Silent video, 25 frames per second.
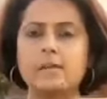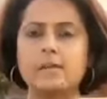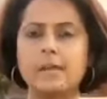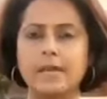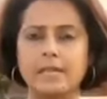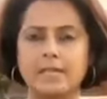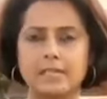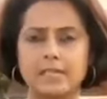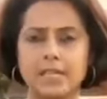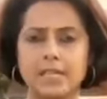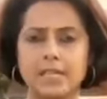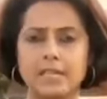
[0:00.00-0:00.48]

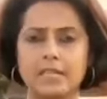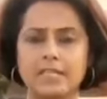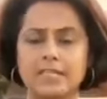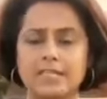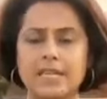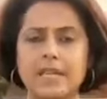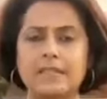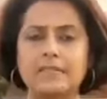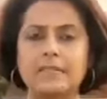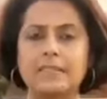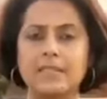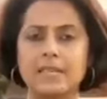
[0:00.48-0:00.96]
maintains
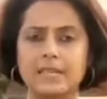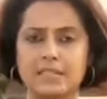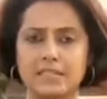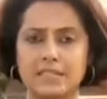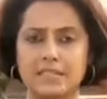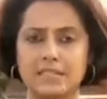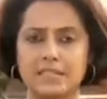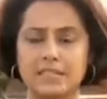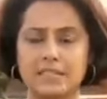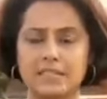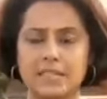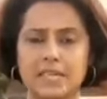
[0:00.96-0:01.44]
that
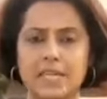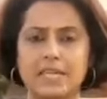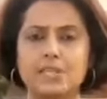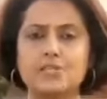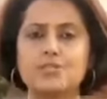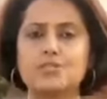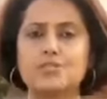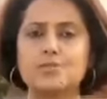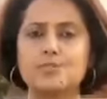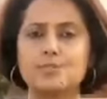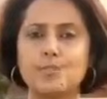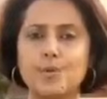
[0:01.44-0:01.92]
this
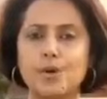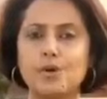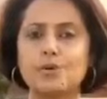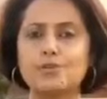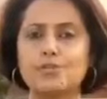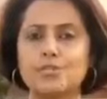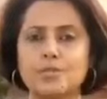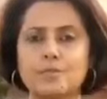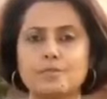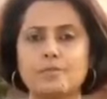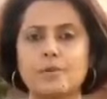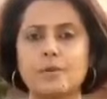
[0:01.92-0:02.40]
is pure
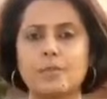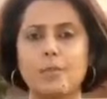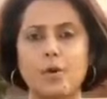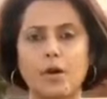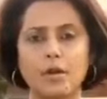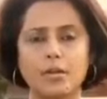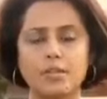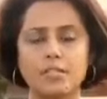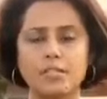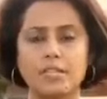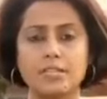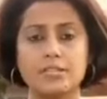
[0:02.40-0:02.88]
simple
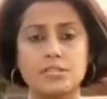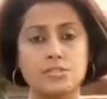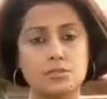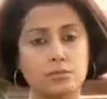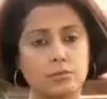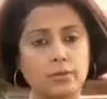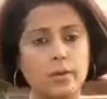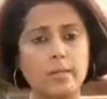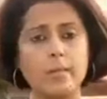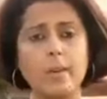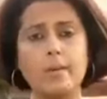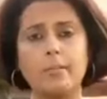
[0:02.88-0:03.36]
politics. Do
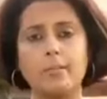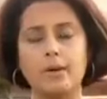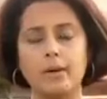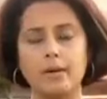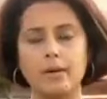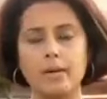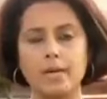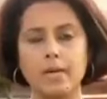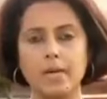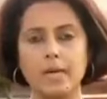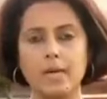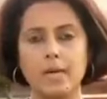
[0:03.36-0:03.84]
remember,
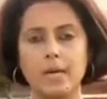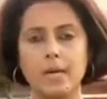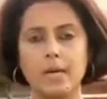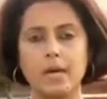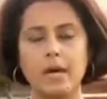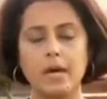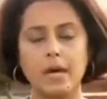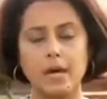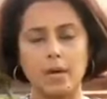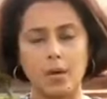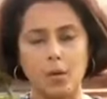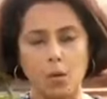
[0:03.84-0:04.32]

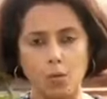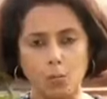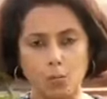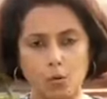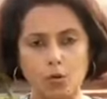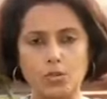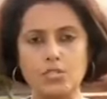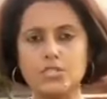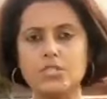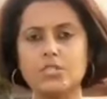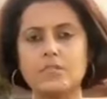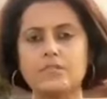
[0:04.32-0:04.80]

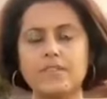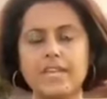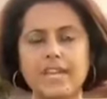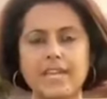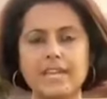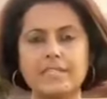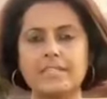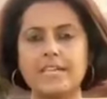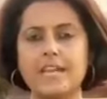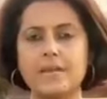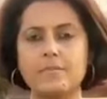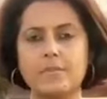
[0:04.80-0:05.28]
most of the
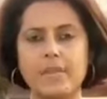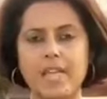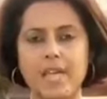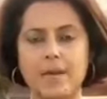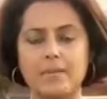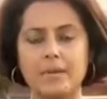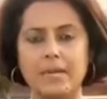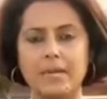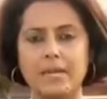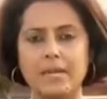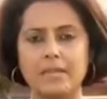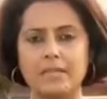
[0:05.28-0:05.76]
ADMK
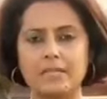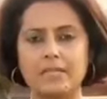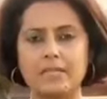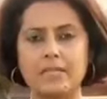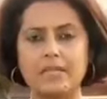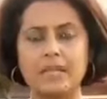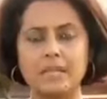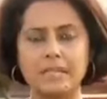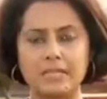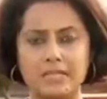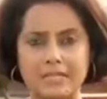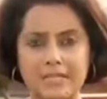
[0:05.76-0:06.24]
MLAs
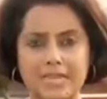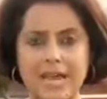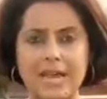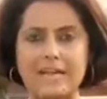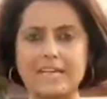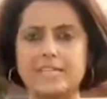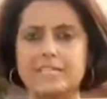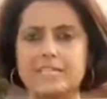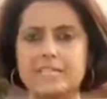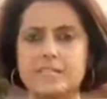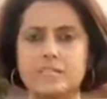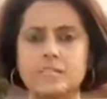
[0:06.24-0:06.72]

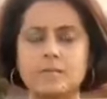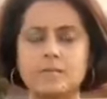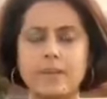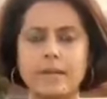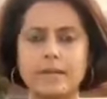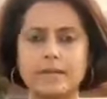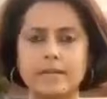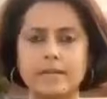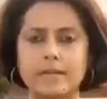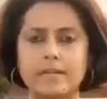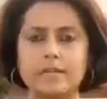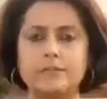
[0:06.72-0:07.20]
stand
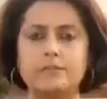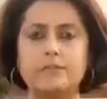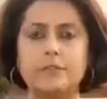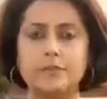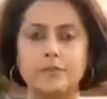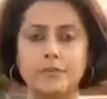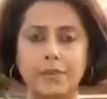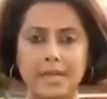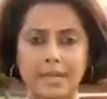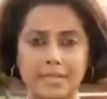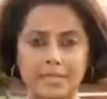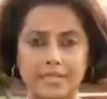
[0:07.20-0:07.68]
suspended for
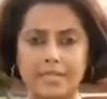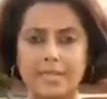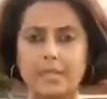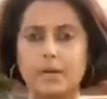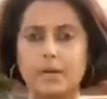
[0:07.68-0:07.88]
raising